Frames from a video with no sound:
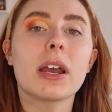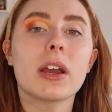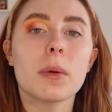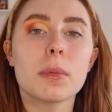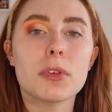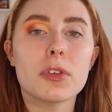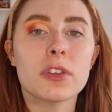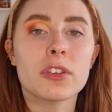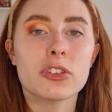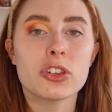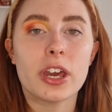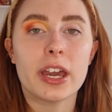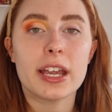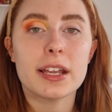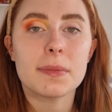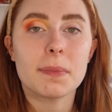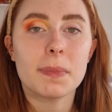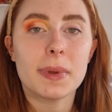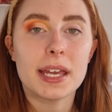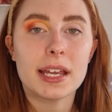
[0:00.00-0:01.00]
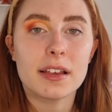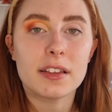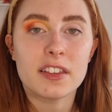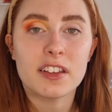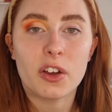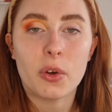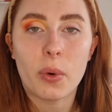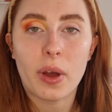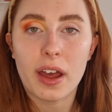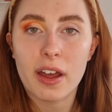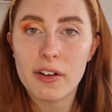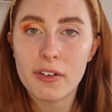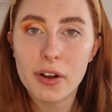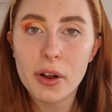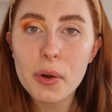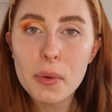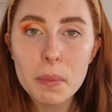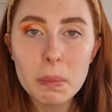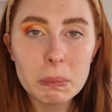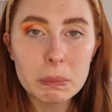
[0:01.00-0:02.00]
up the shade Big
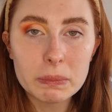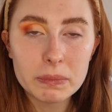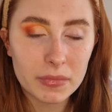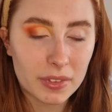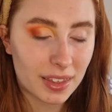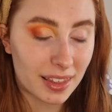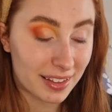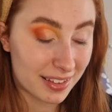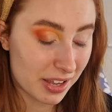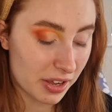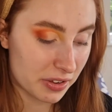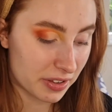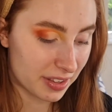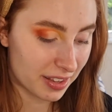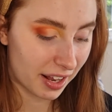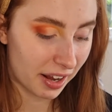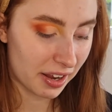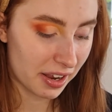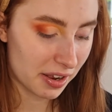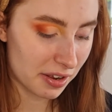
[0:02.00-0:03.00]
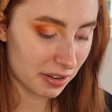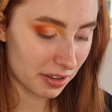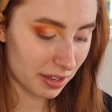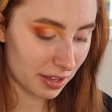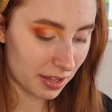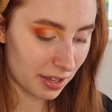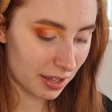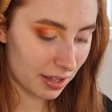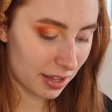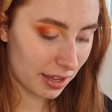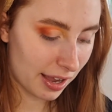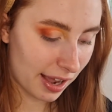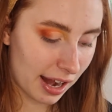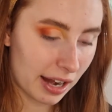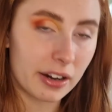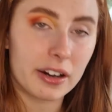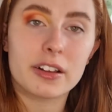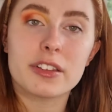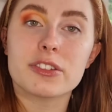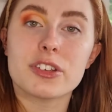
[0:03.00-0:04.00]
Saguaro, that's how you say it, and I'm
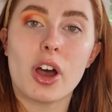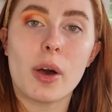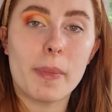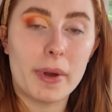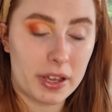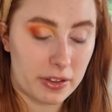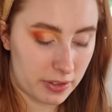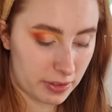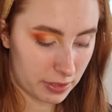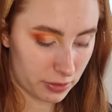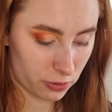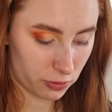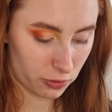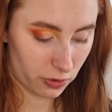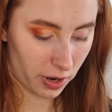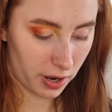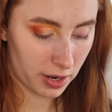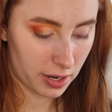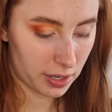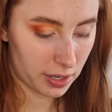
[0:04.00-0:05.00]
going to start by using this dry.